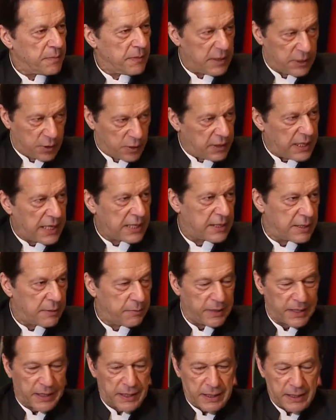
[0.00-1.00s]
So that's the
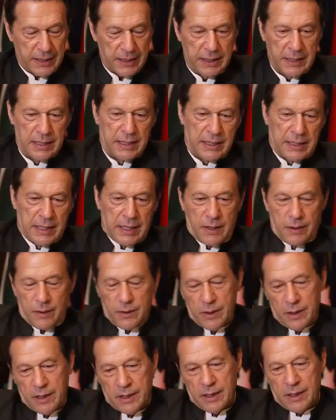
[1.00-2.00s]
beginning.
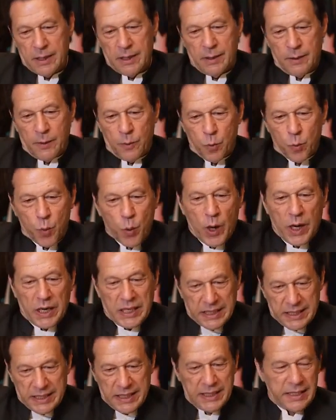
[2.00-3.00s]
Now, what
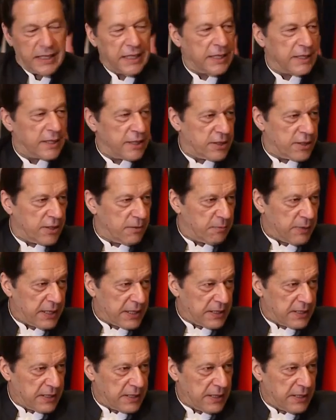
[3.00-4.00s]
is in the interest of
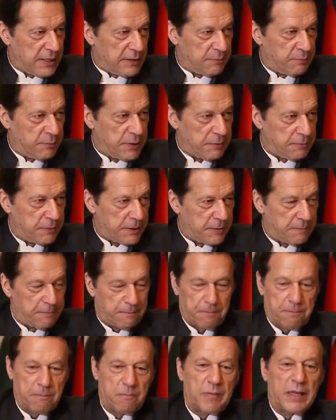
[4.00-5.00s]
Pakistani people?
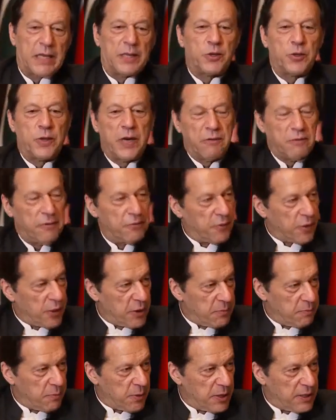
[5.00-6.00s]
To have a
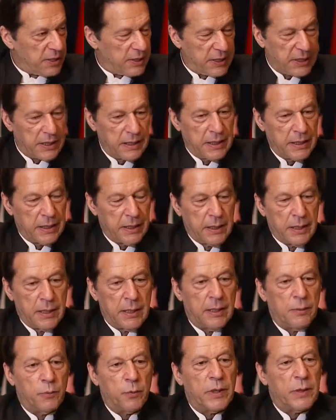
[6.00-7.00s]
foreign policy
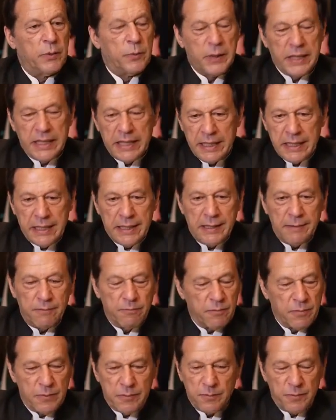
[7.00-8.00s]
where we
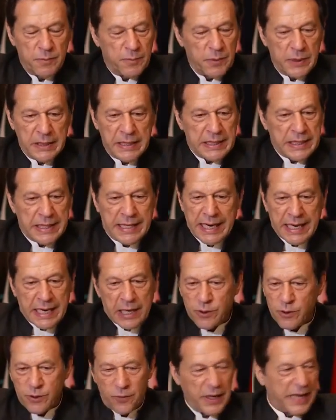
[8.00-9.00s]
get
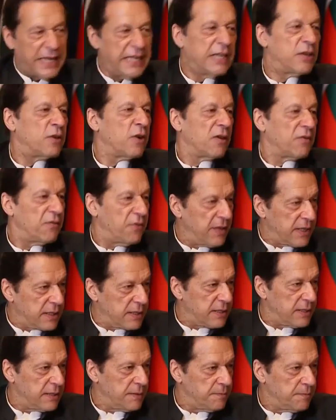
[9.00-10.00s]
out of any
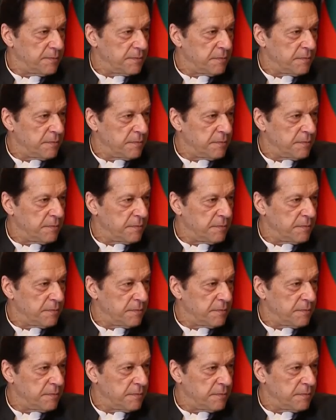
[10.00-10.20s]
conflicts,